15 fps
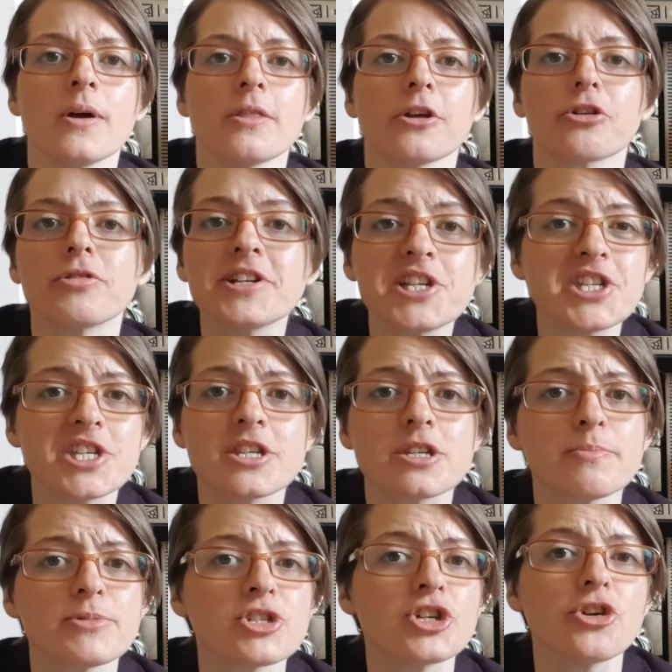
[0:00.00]
the
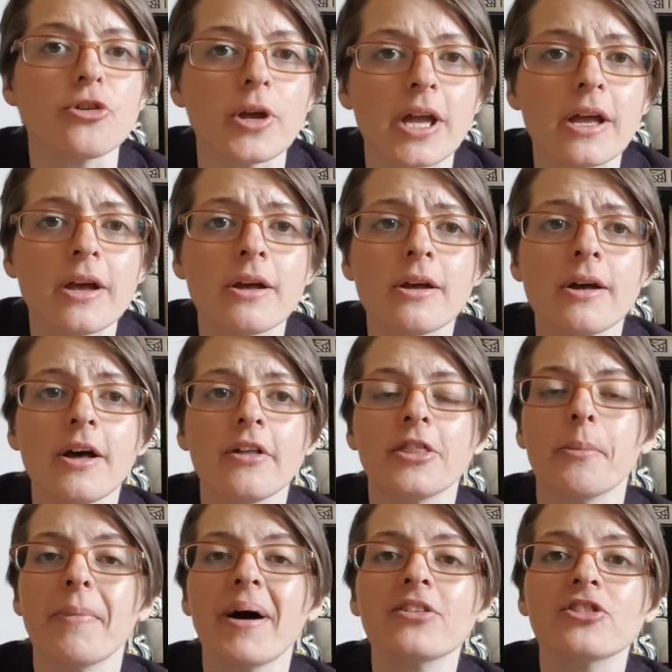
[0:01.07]
criticisms that you hear, the
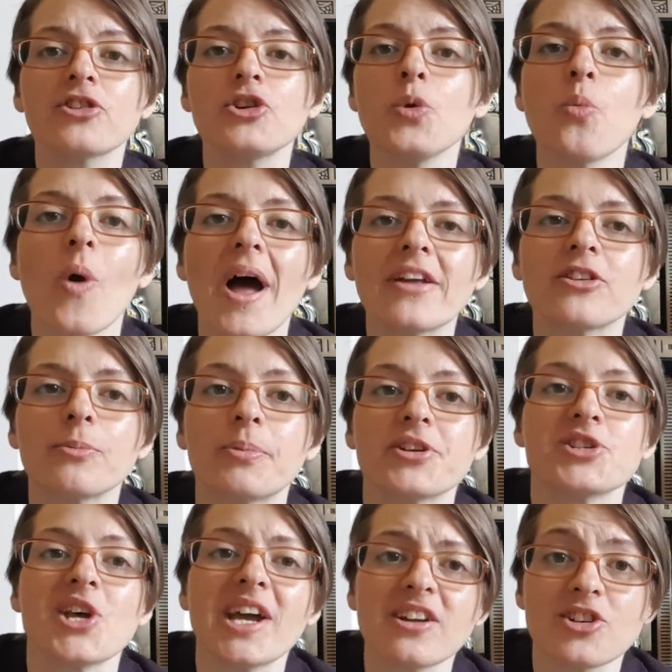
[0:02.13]
masks you wear to
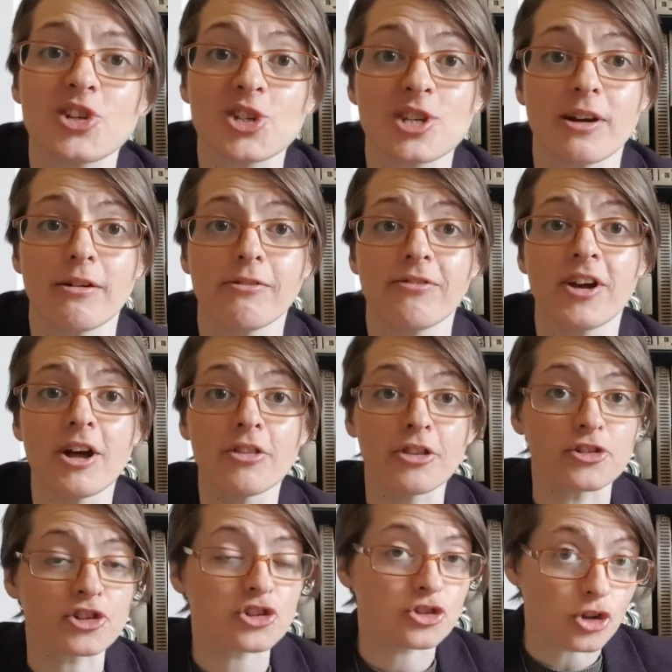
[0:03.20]
protect yourself,
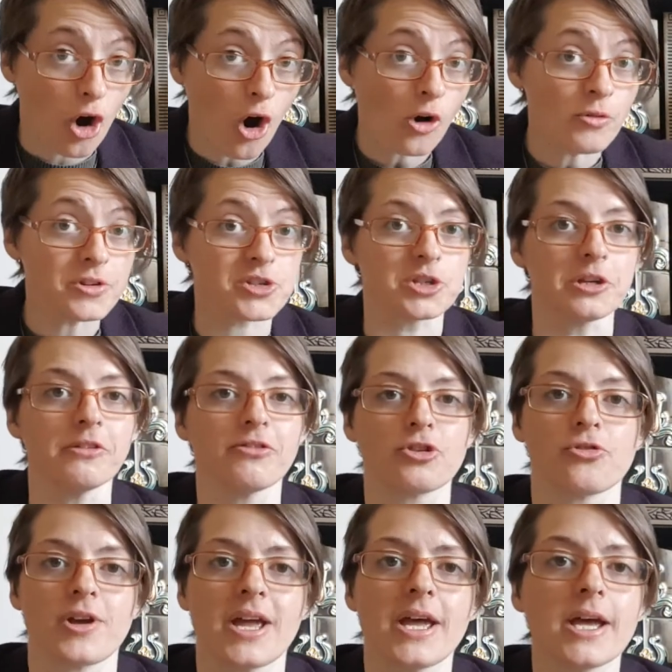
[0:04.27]
the stories that you've
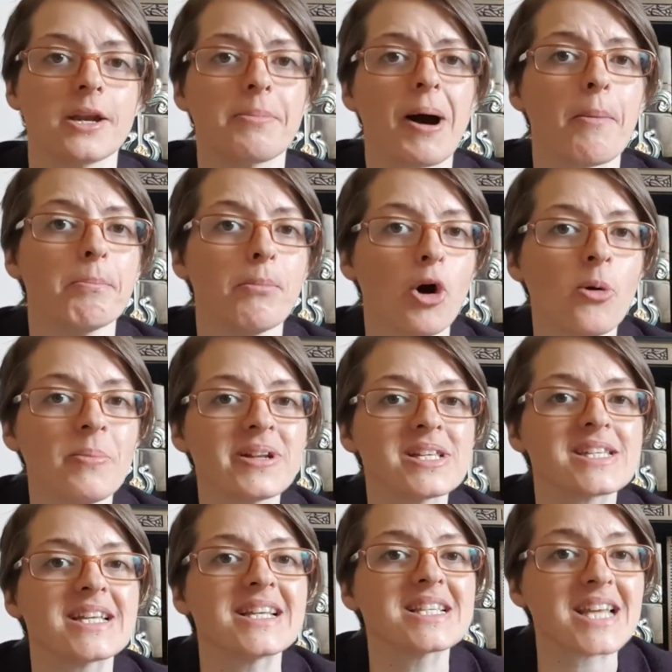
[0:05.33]
created about
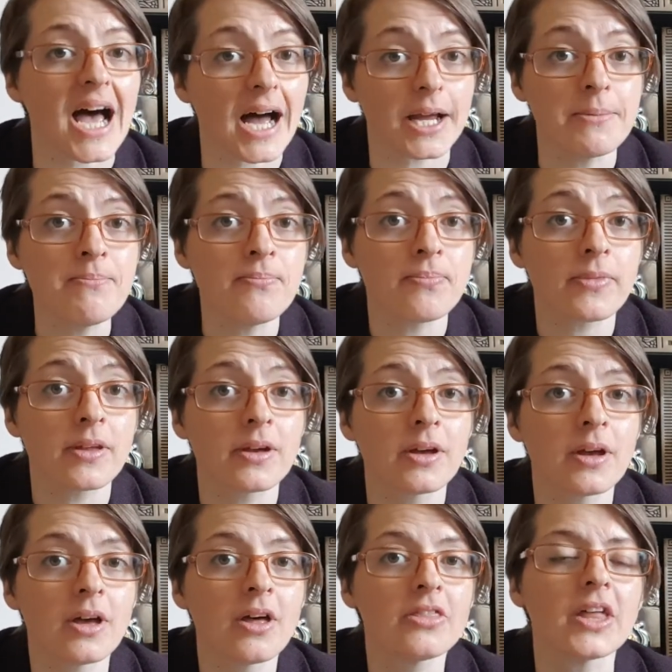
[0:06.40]
moments in time,
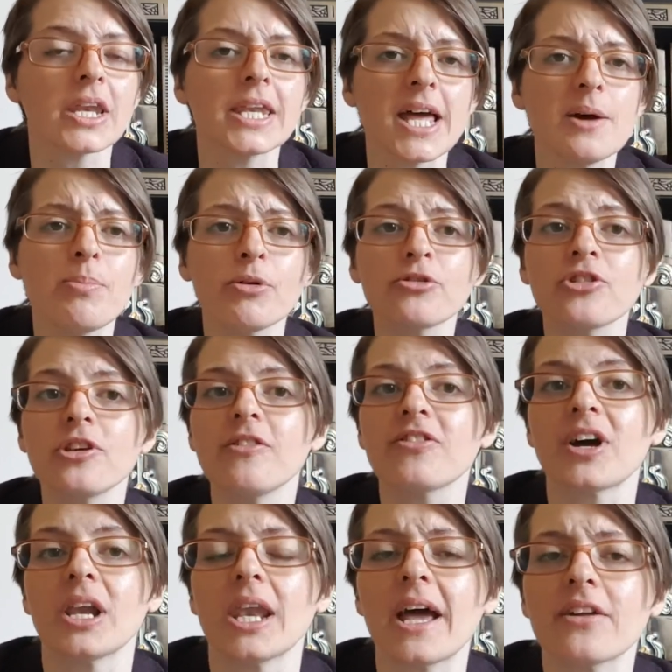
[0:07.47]
the labels that you've
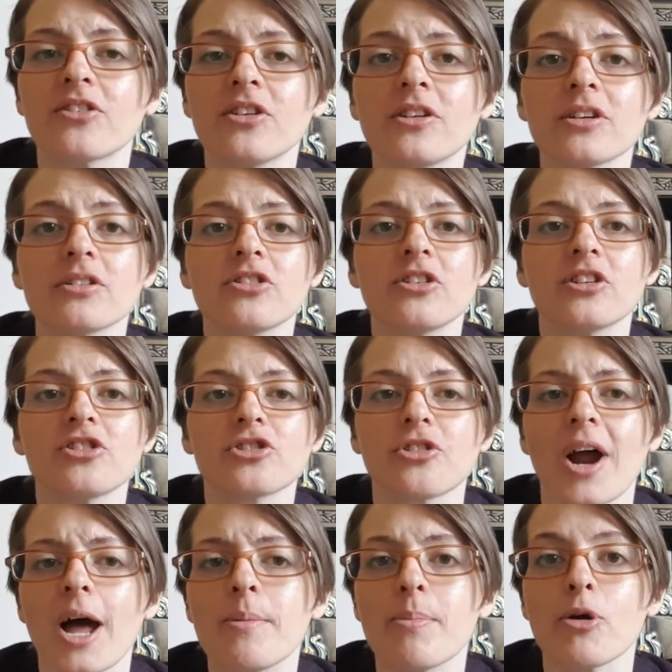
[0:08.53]
collected to
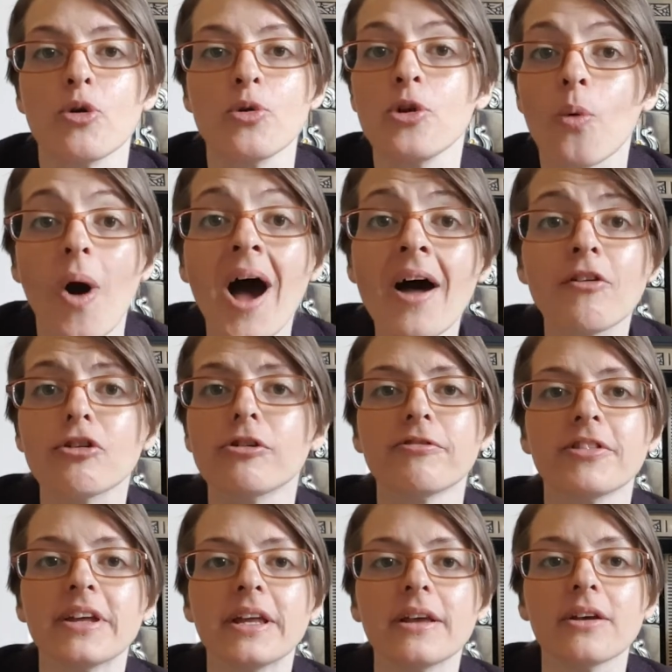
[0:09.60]
describe who you are
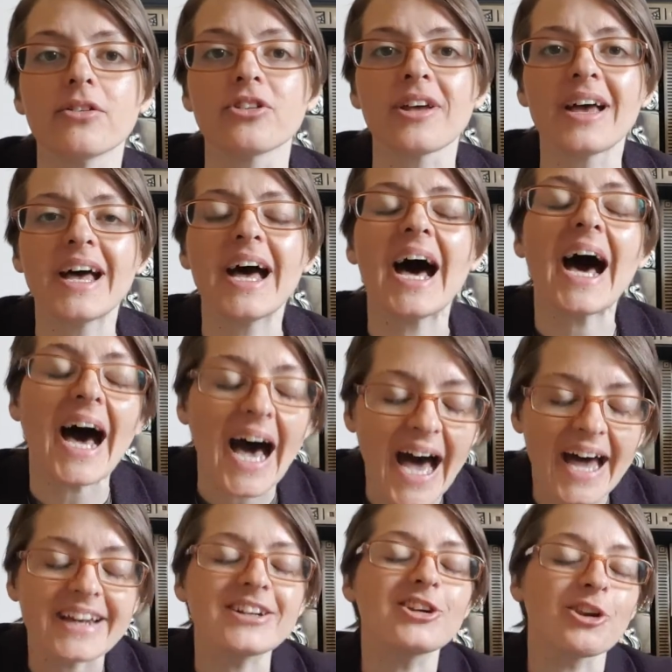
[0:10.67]
over the years,
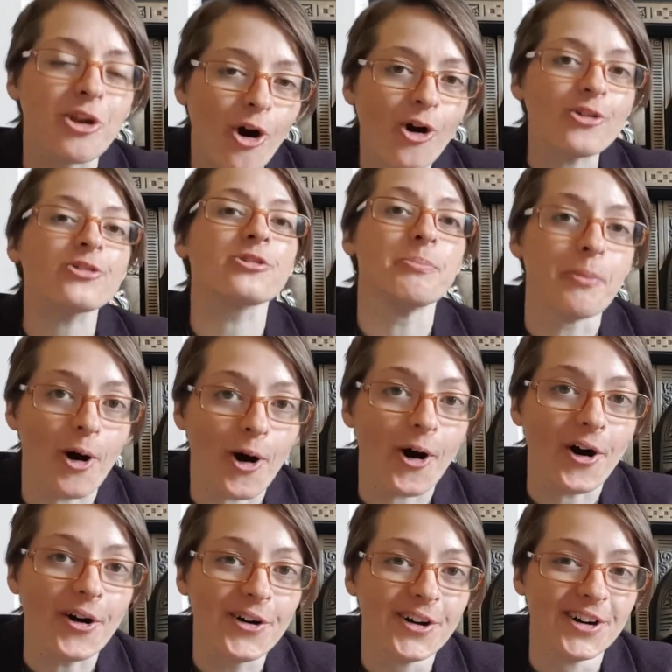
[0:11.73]
and lots
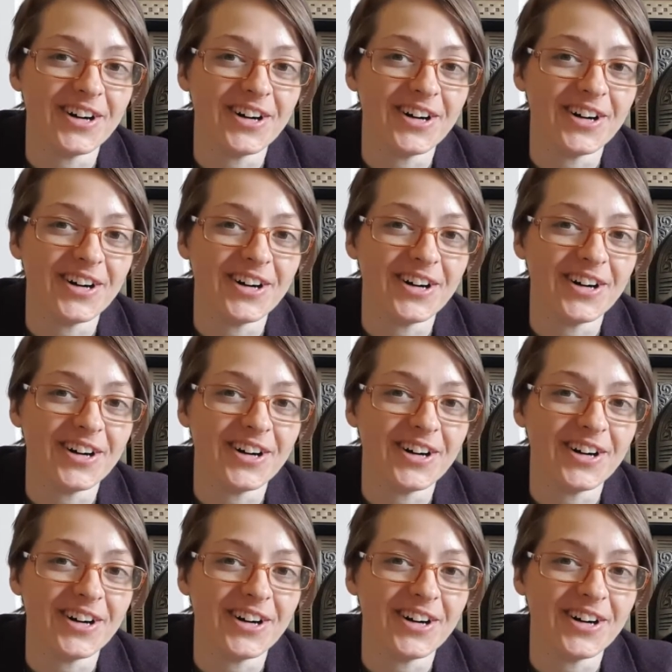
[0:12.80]
more.